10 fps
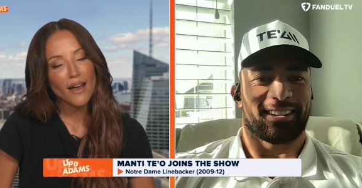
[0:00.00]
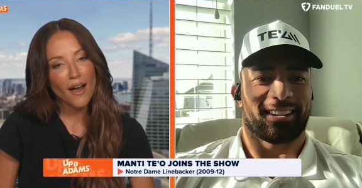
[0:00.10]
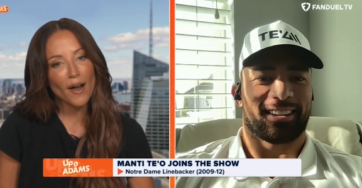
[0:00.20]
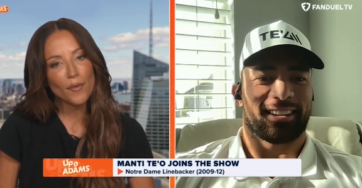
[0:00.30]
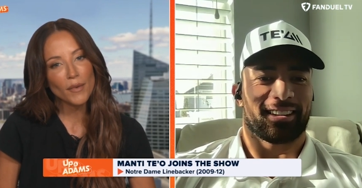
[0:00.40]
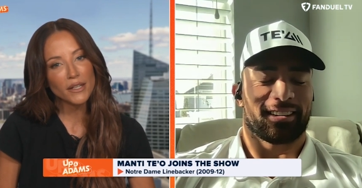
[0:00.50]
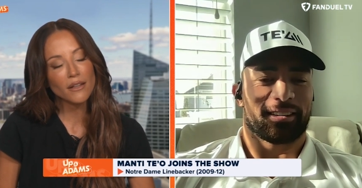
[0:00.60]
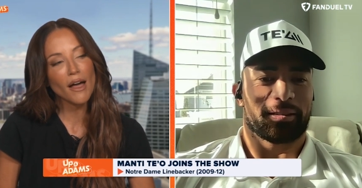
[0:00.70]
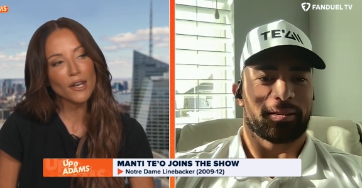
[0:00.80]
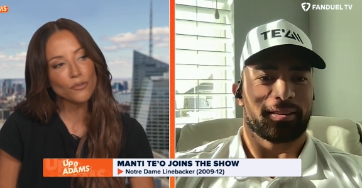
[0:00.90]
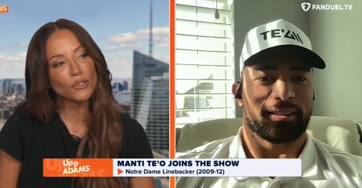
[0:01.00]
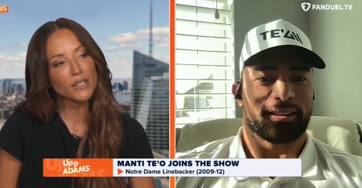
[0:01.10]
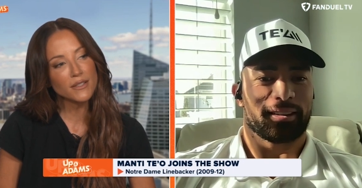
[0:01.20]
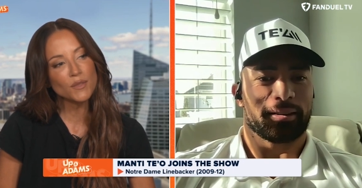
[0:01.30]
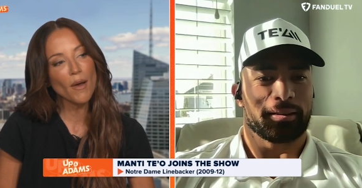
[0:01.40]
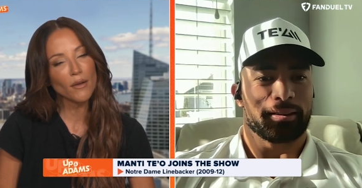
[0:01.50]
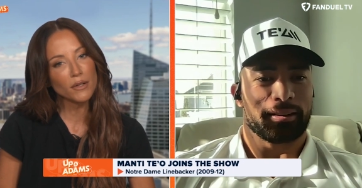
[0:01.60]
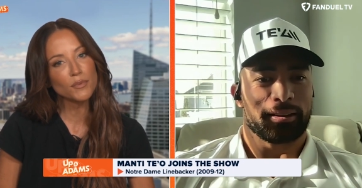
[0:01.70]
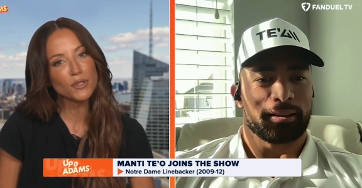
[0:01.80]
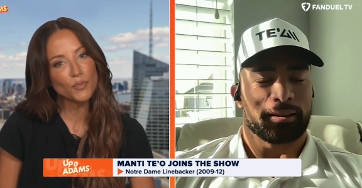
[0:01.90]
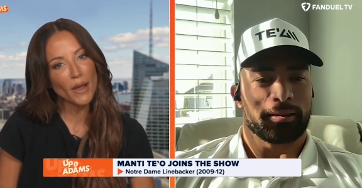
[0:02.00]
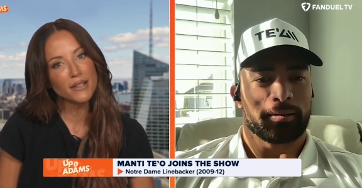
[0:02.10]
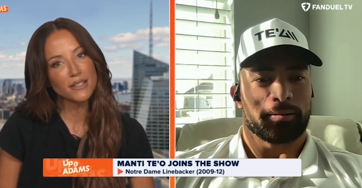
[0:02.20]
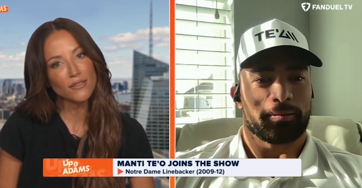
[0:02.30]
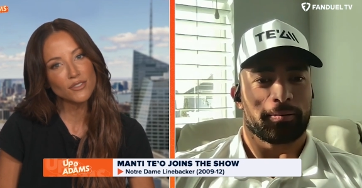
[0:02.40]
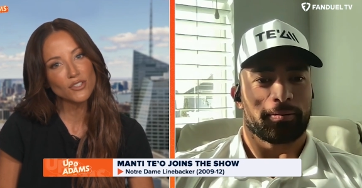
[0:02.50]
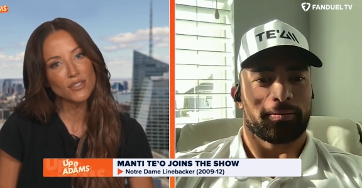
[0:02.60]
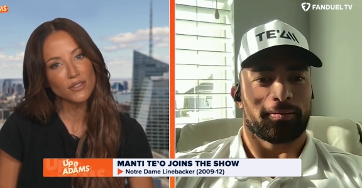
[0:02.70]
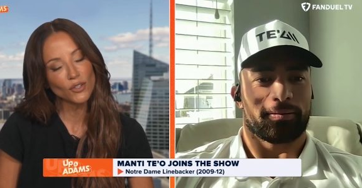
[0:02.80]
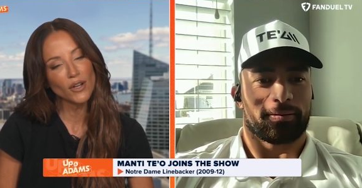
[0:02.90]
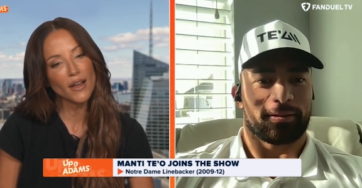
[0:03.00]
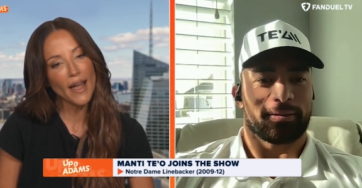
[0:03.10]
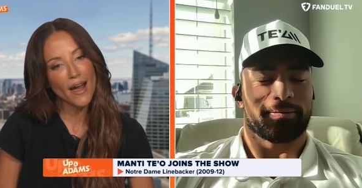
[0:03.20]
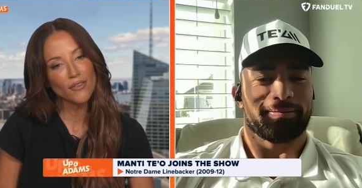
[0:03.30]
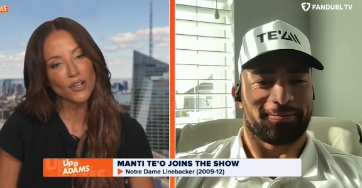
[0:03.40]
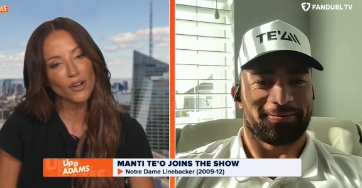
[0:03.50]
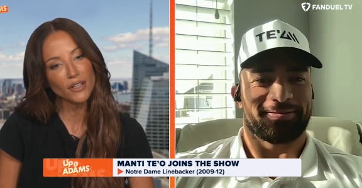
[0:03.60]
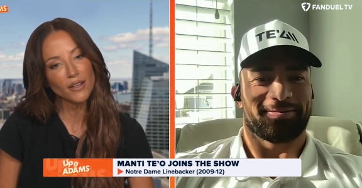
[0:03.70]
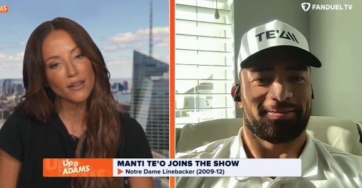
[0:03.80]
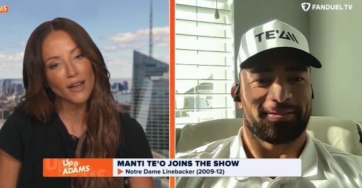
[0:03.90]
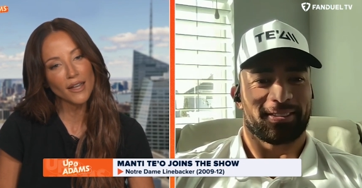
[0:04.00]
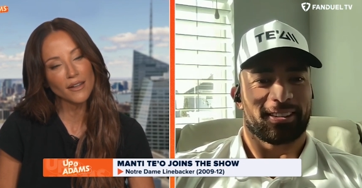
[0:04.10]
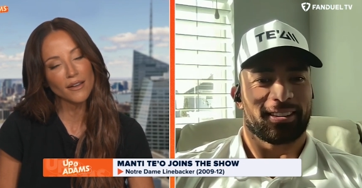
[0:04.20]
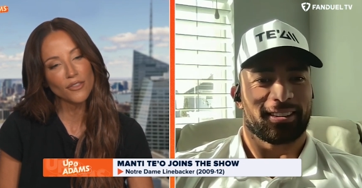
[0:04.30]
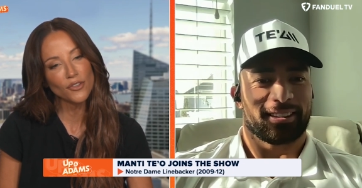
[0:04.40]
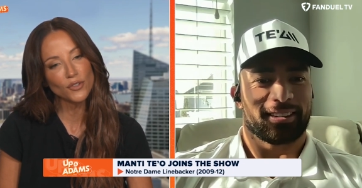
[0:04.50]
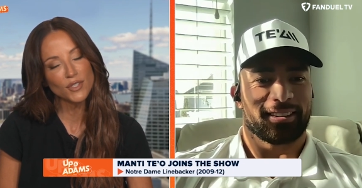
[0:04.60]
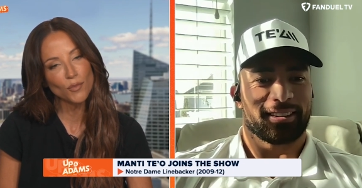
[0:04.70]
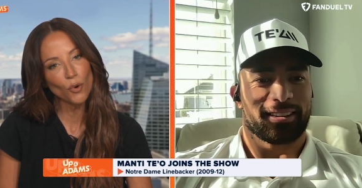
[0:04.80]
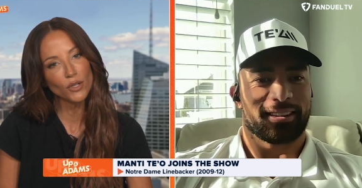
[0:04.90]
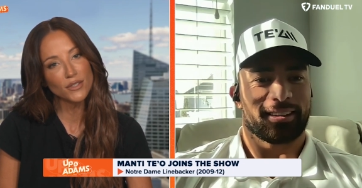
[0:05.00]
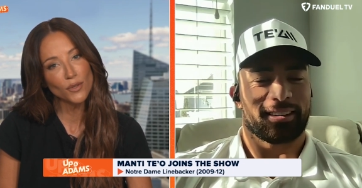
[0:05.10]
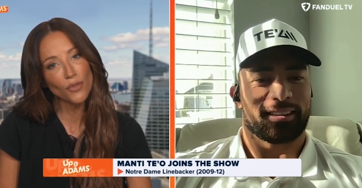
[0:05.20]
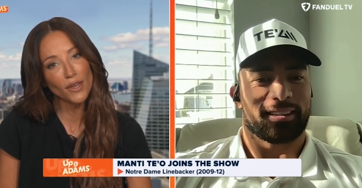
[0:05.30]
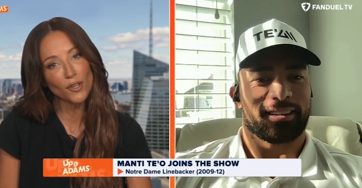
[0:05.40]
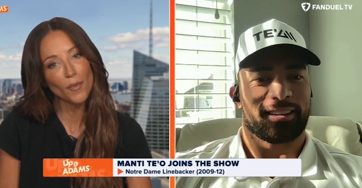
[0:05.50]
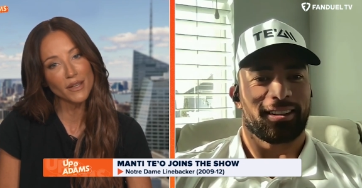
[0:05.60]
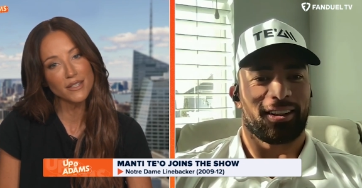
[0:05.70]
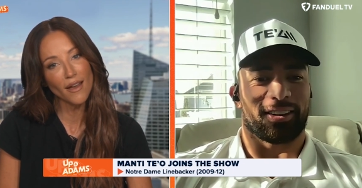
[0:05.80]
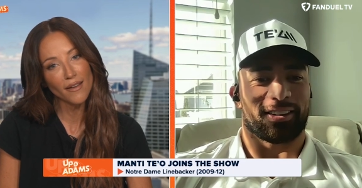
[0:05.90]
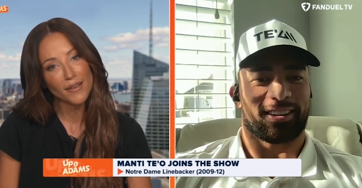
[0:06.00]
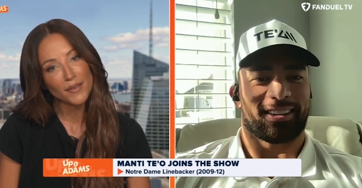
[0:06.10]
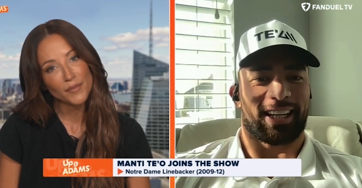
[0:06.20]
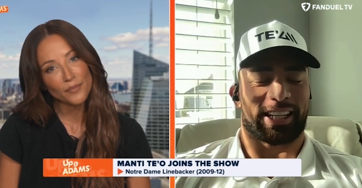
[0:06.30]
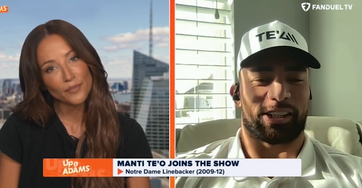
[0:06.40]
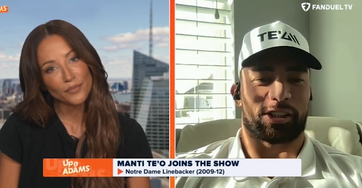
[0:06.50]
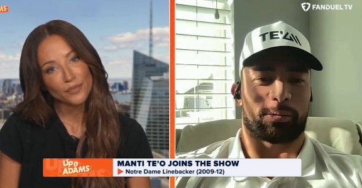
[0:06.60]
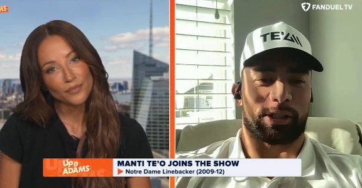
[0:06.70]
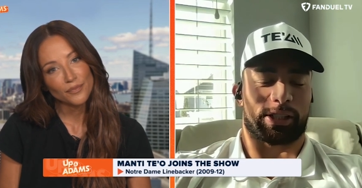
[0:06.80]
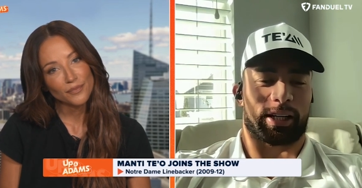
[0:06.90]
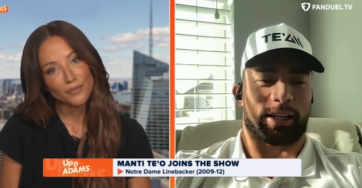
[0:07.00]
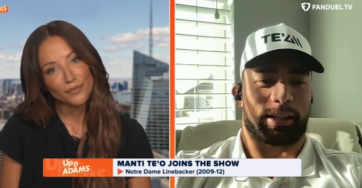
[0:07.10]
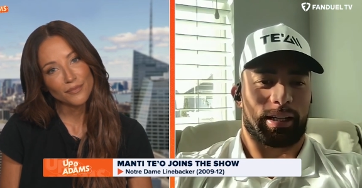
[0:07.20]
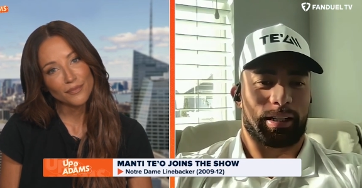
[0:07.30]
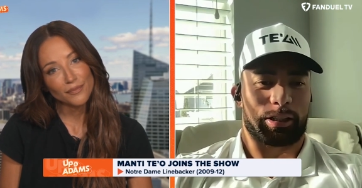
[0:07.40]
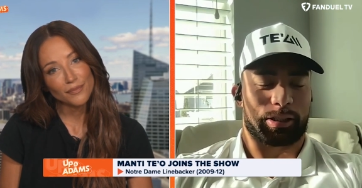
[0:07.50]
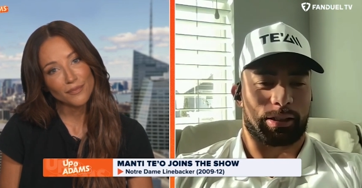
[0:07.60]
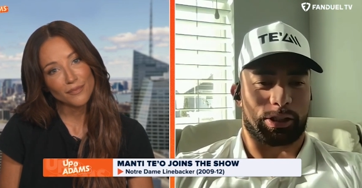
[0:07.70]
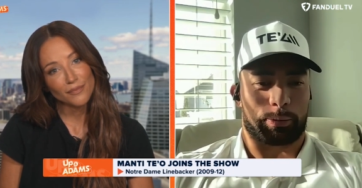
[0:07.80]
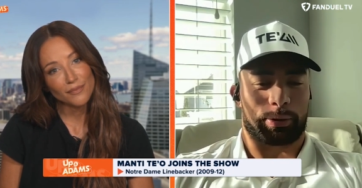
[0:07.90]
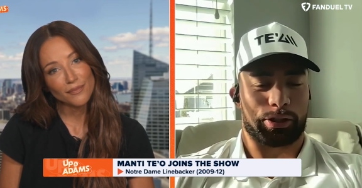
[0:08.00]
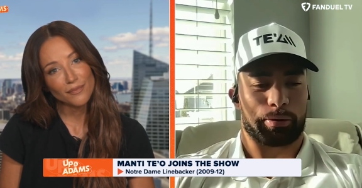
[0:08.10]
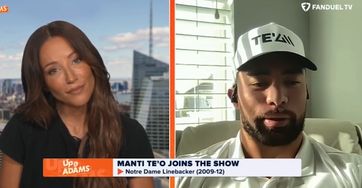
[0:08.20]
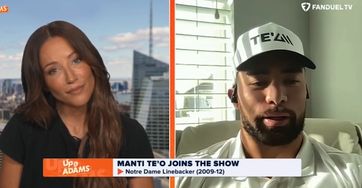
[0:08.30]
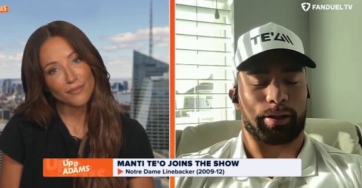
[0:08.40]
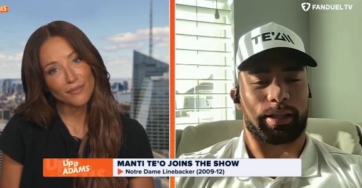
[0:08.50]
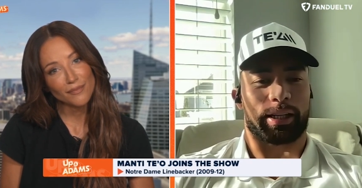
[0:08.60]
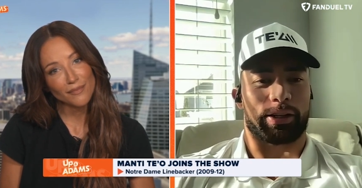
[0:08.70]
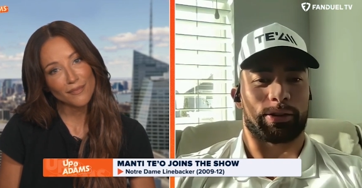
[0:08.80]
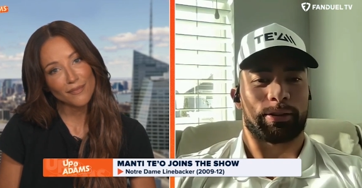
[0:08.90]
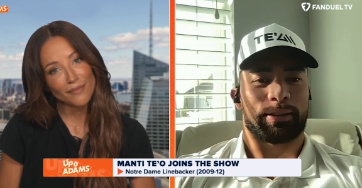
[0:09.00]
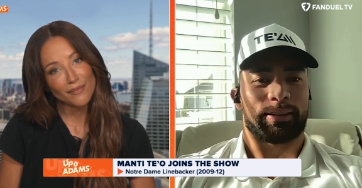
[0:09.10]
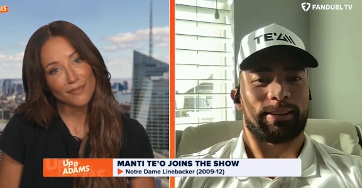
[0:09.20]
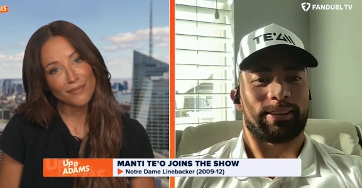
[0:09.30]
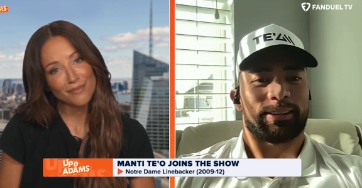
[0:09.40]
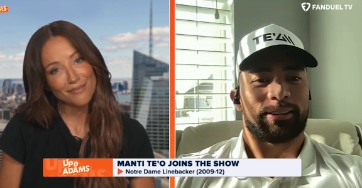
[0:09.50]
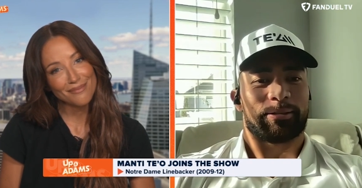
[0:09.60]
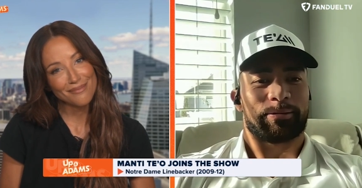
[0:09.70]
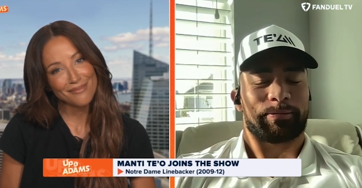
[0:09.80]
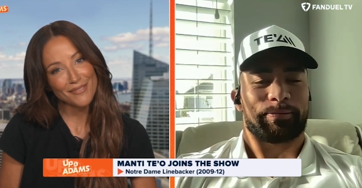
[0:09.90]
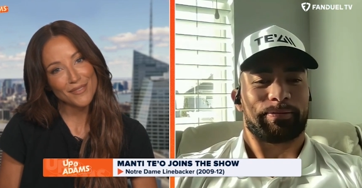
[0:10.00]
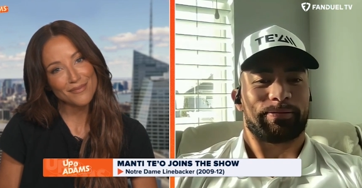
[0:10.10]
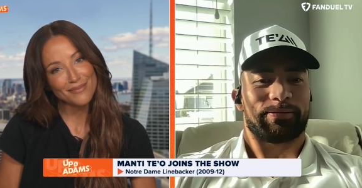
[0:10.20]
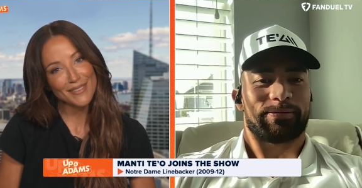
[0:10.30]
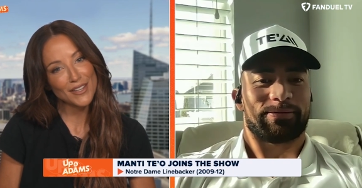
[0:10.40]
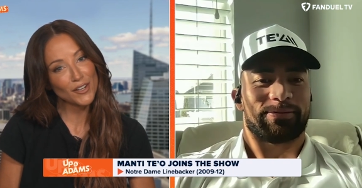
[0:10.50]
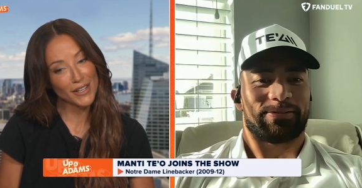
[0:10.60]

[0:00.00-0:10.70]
Speaker 1: um, and a lot of really inspiring perspective to just uh, have here on a, on a Thursday morning. So thank you, Manti.
Speaker 2: Oh, thank you so much, Kay. It was, it was a pleasure to be here. Thank you.
Speaker 1: And you're